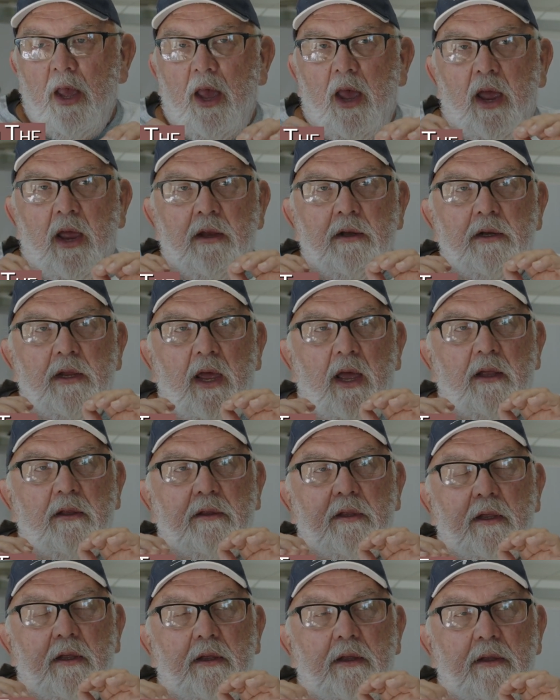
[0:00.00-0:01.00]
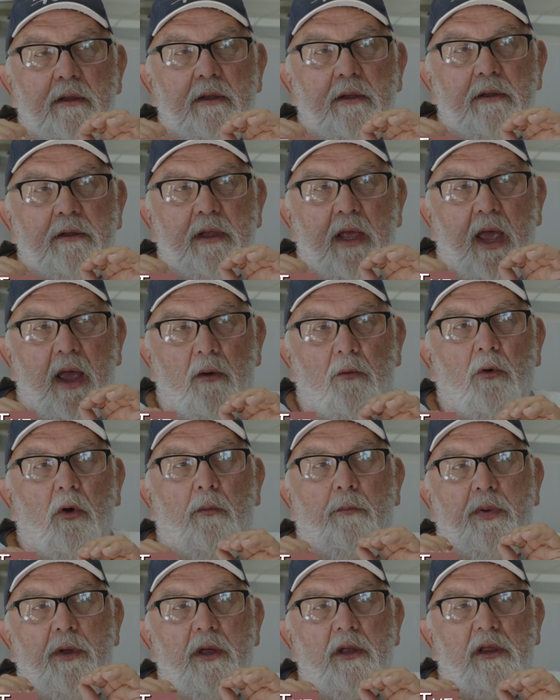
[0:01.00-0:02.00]
and that will
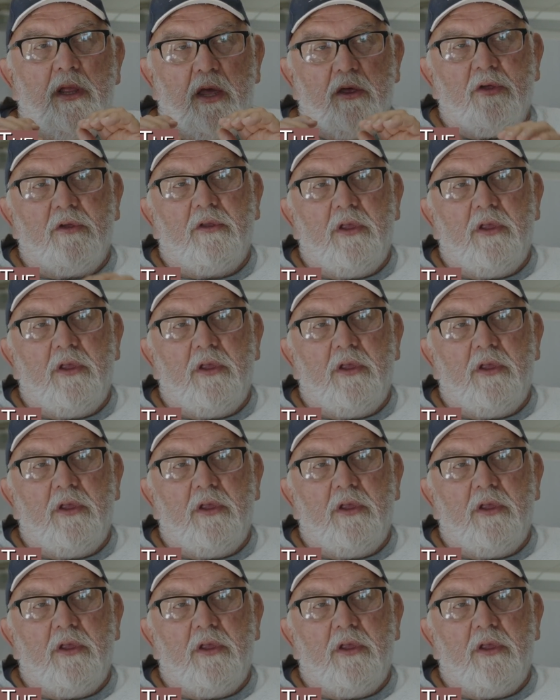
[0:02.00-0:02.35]
be less